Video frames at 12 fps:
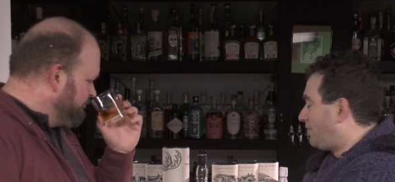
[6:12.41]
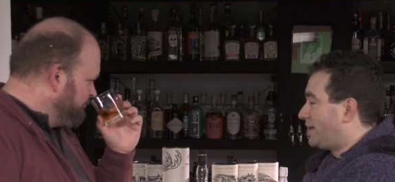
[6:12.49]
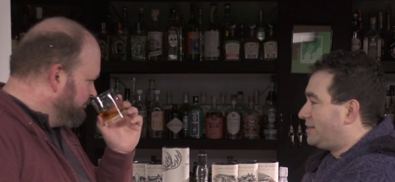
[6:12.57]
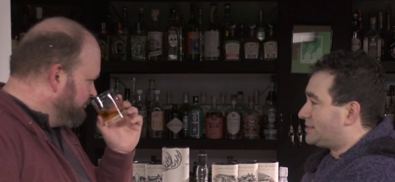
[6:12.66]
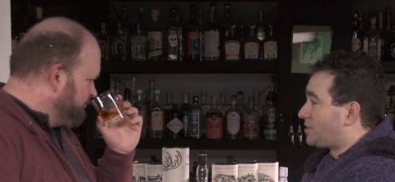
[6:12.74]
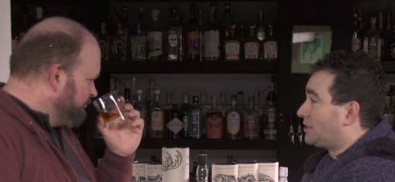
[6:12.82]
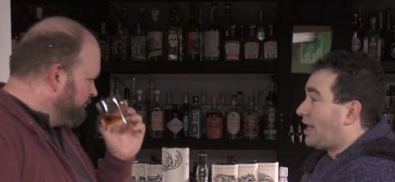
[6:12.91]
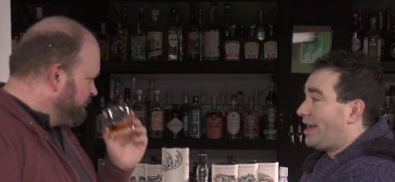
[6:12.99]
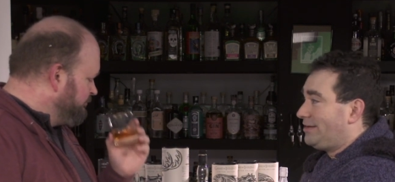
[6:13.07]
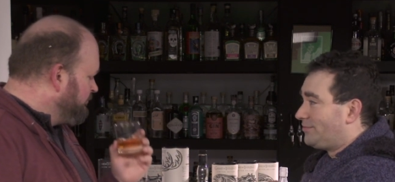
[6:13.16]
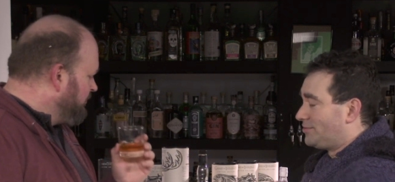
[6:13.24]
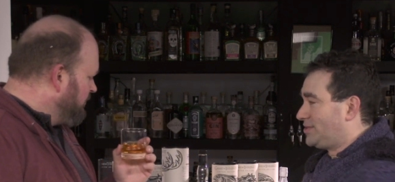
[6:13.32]
Speaker 1: I did find this
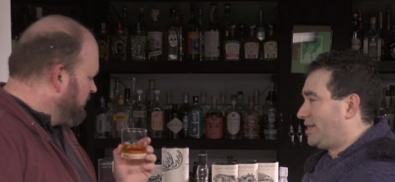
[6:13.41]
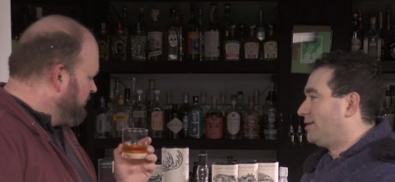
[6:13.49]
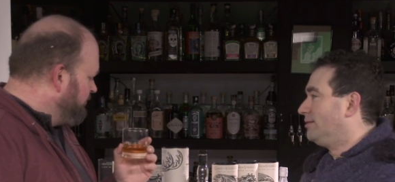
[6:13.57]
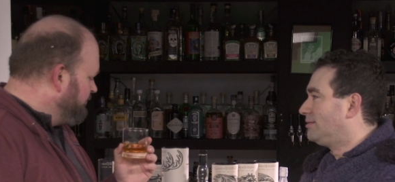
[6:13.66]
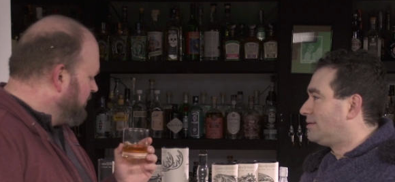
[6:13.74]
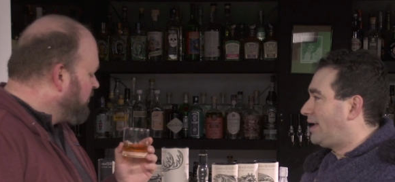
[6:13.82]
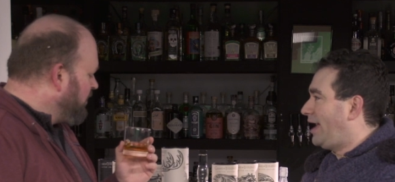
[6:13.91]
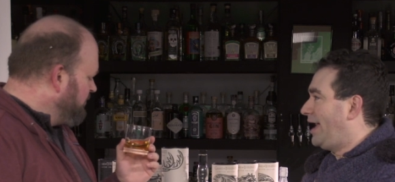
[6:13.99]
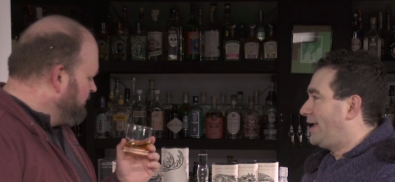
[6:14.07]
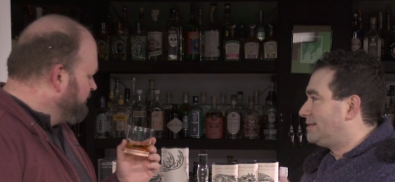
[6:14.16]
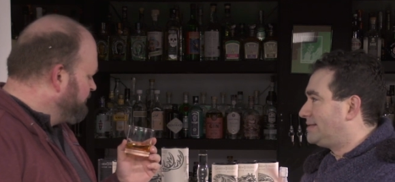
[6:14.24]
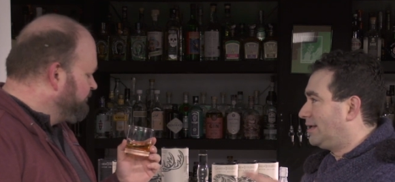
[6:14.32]
online for sale. Okay.
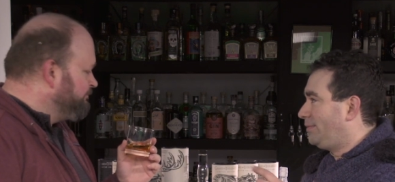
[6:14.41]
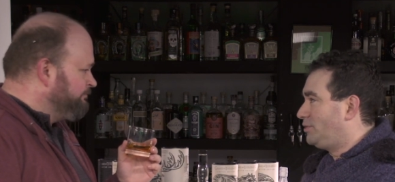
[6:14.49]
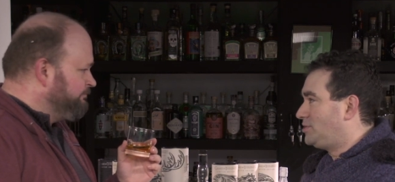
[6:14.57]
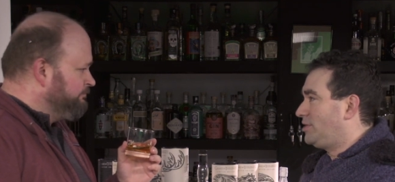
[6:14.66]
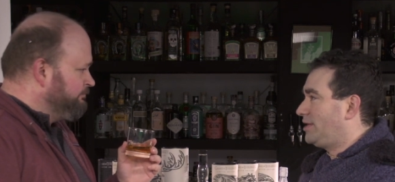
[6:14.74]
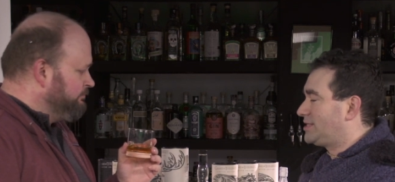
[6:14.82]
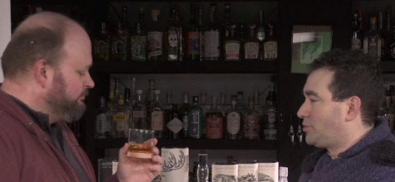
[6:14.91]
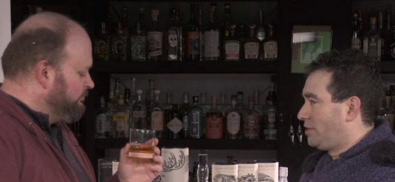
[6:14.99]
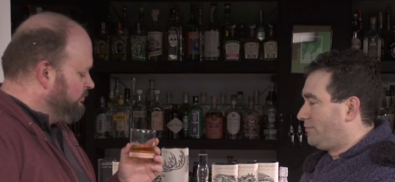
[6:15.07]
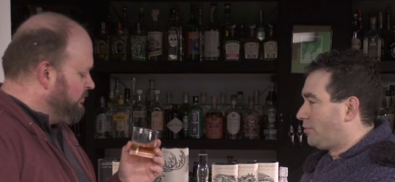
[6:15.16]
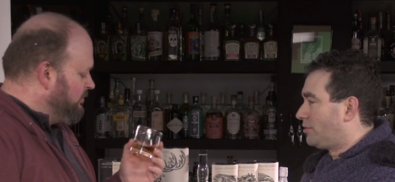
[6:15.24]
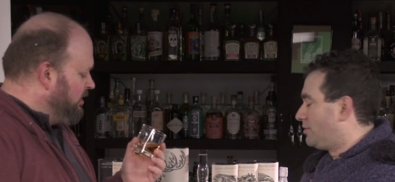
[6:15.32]
And tell me what you think it's
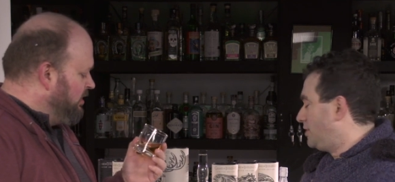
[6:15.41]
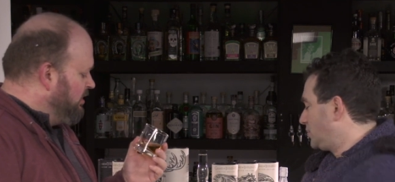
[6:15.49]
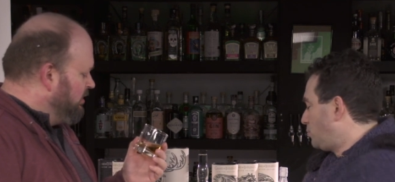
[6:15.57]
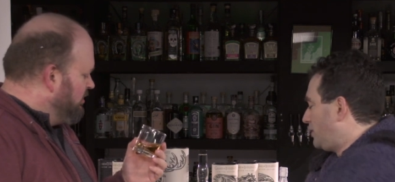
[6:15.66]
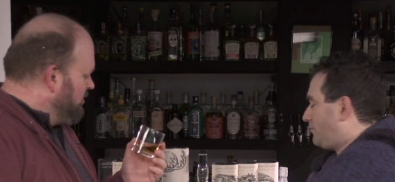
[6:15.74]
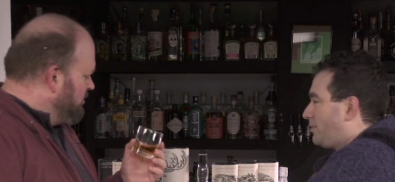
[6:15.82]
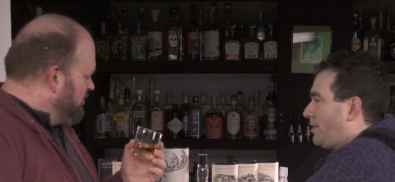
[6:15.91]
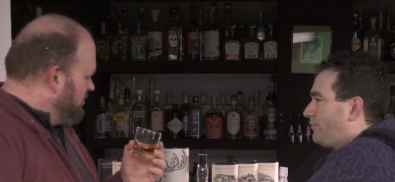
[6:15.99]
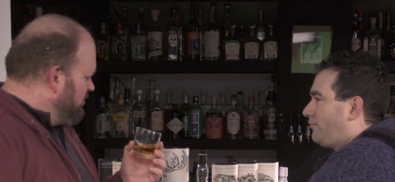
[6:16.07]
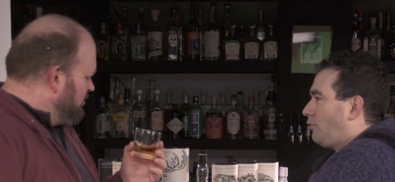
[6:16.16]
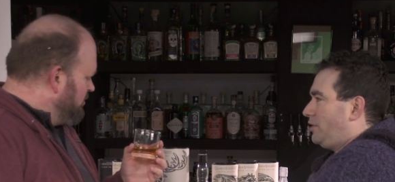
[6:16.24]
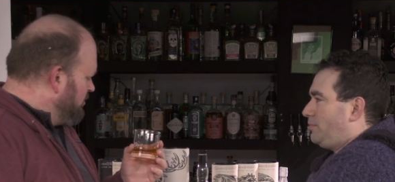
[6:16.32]
going for. This went for about
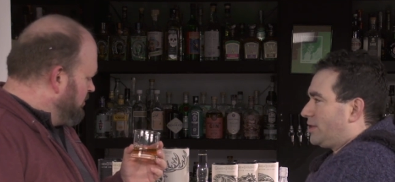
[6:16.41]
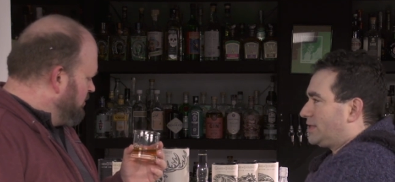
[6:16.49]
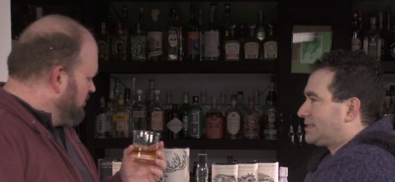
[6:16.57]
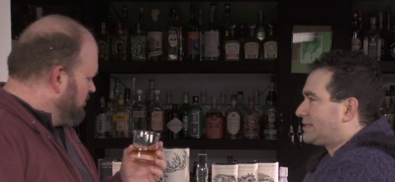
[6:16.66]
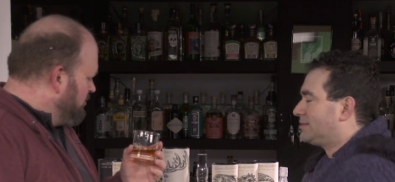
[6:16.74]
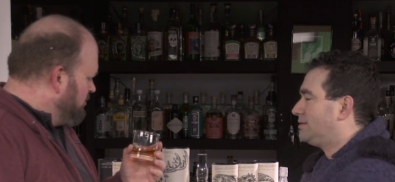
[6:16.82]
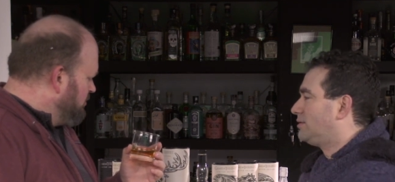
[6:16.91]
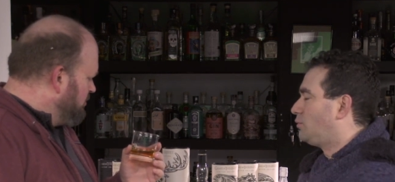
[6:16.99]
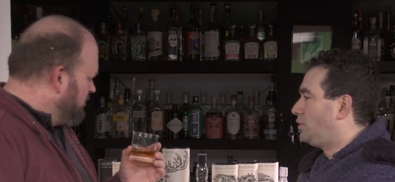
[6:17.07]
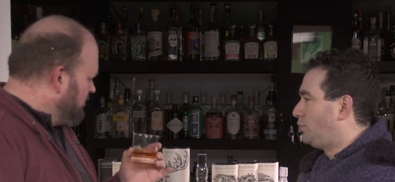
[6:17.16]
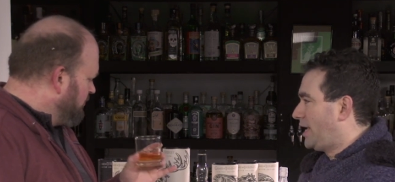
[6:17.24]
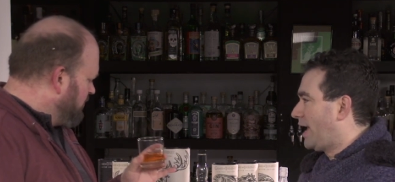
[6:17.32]
$40
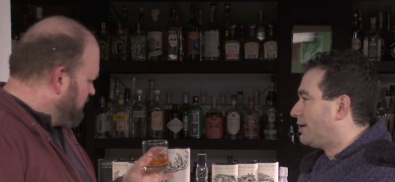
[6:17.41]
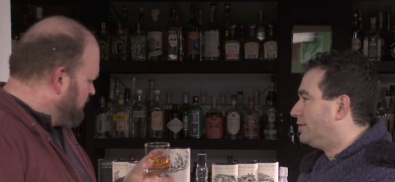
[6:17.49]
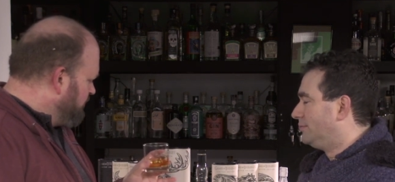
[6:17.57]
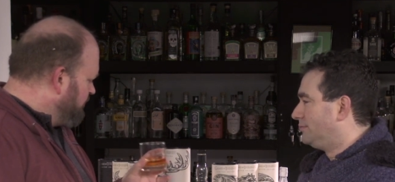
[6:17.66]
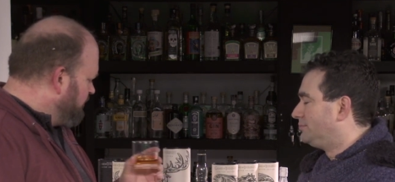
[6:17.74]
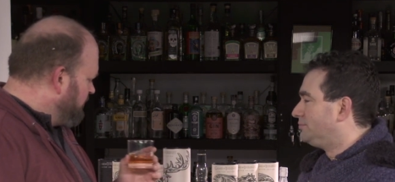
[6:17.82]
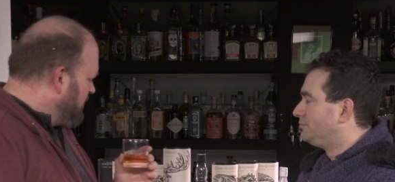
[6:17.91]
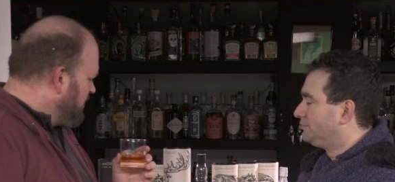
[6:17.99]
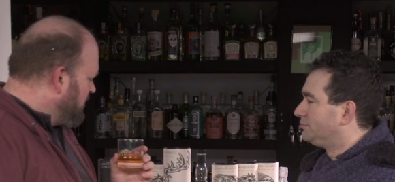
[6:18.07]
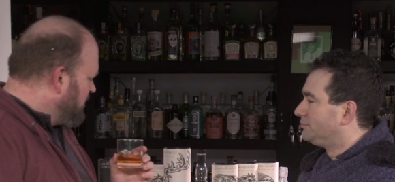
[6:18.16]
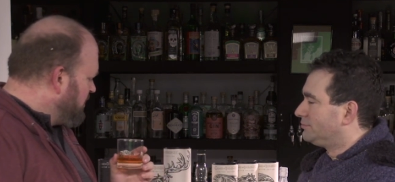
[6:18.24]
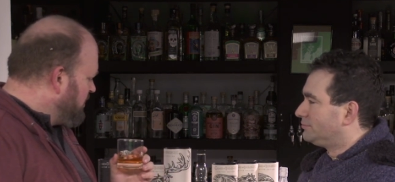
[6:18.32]
when we
Speaker 2: had it.
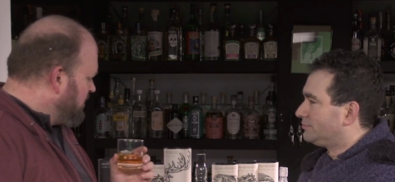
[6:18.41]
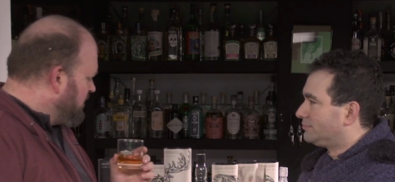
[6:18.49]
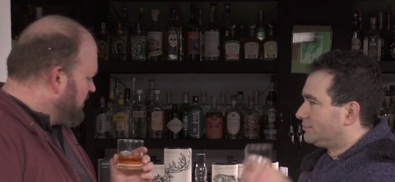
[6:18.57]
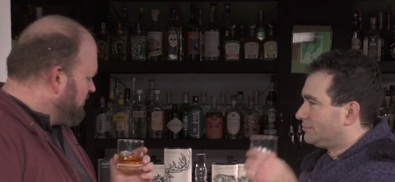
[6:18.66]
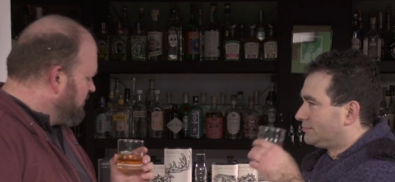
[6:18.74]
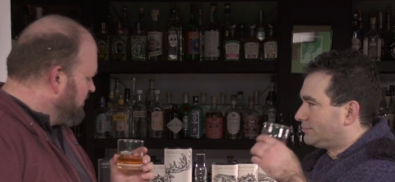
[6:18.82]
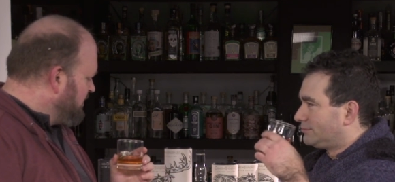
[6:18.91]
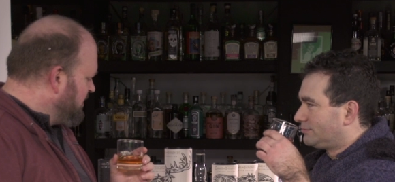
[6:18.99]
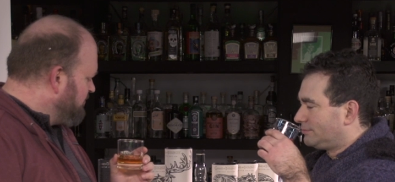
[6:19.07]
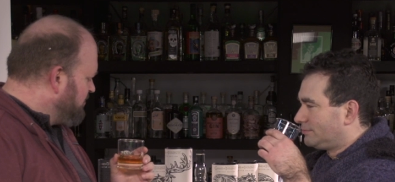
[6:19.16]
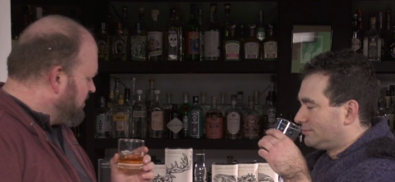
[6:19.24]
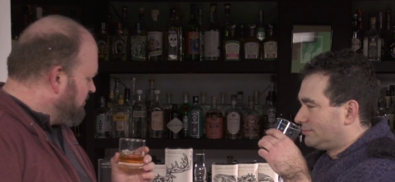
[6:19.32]
I would
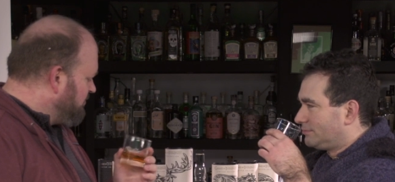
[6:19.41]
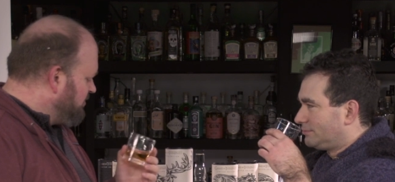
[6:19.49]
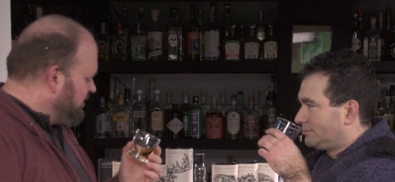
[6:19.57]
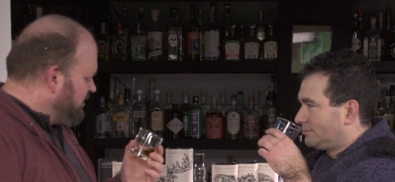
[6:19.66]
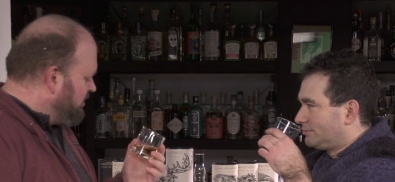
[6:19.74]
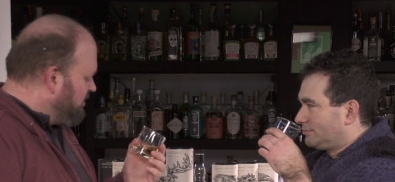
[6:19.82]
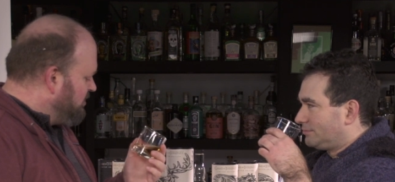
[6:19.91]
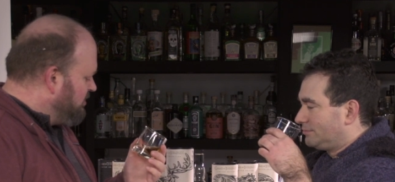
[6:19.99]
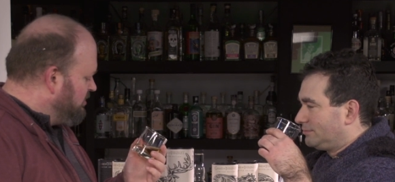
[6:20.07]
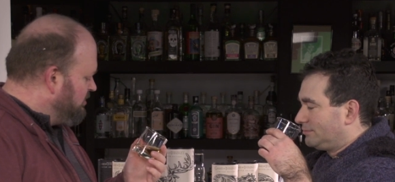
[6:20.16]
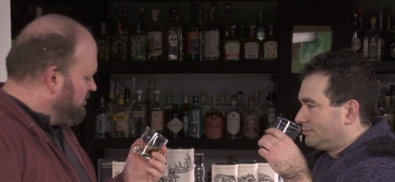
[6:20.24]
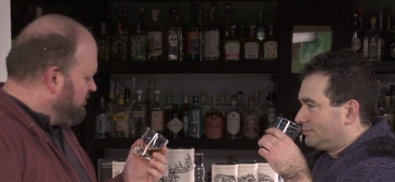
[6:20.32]
say probably.